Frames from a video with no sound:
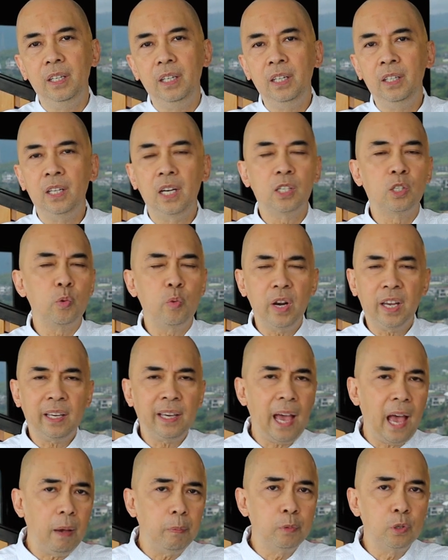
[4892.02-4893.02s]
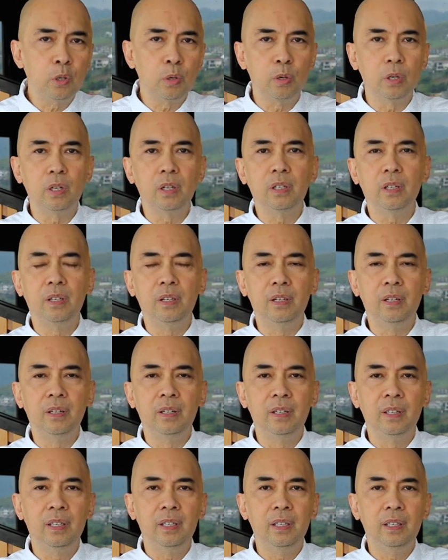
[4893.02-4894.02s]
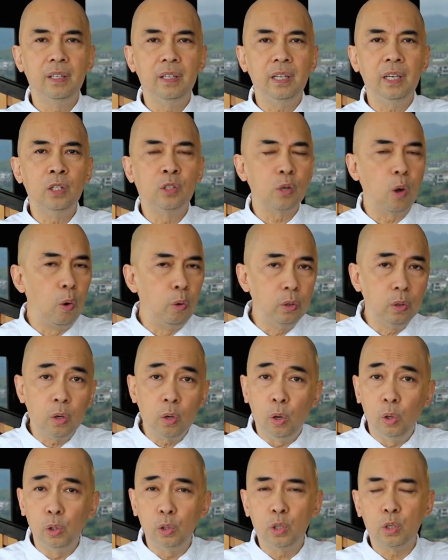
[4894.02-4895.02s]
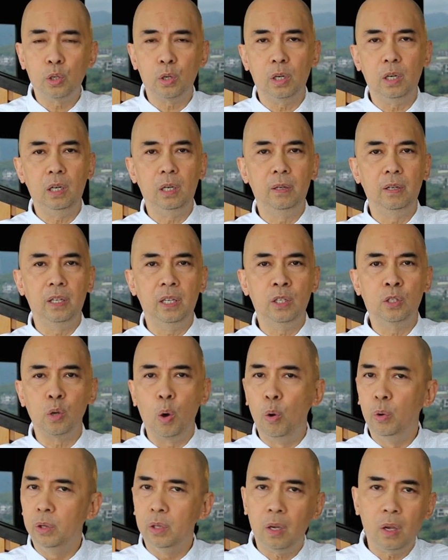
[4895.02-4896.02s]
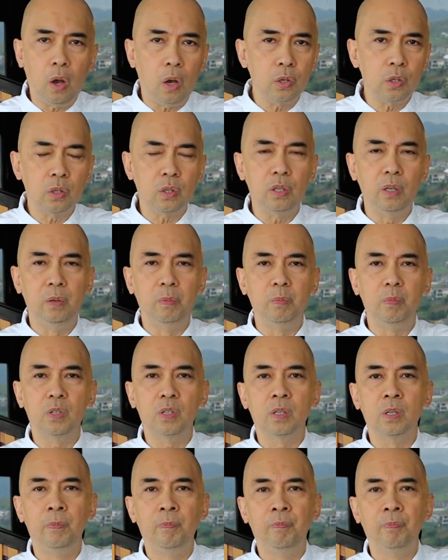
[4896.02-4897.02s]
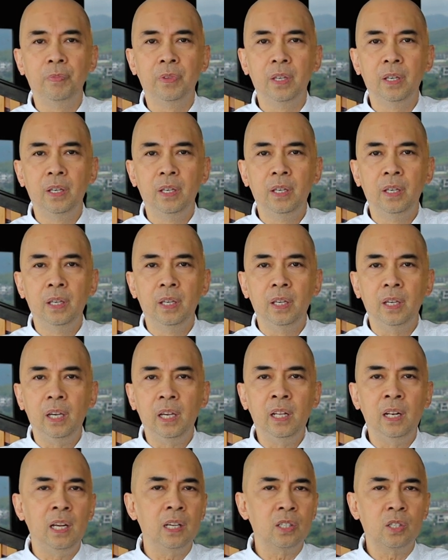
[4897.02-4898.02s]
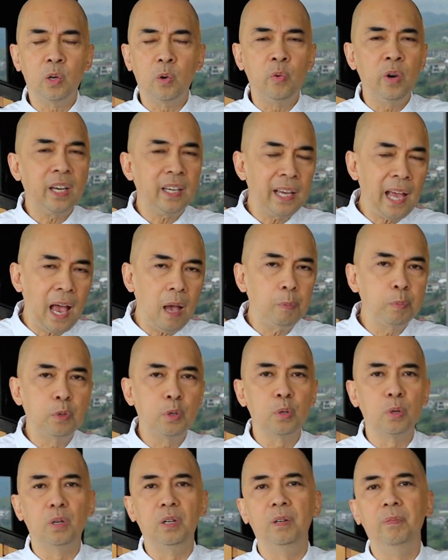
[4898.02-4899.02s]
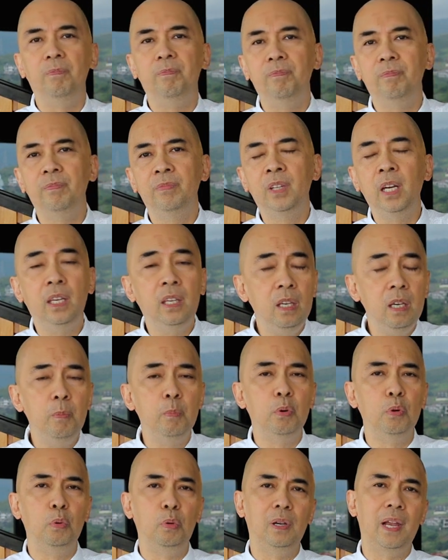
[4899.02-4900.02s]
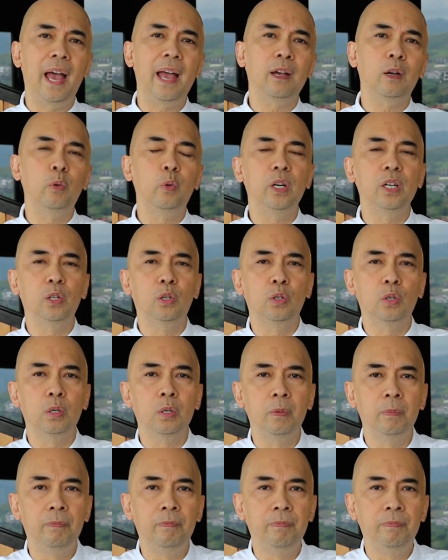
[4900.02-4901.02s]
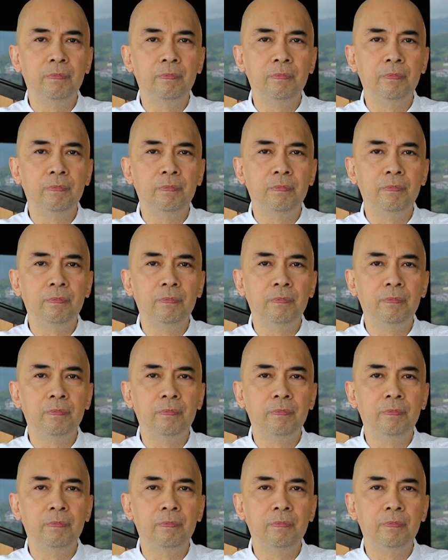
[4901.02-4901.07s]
It has recaptured its own culture, its own customs. It has recaptured the Hebrew language,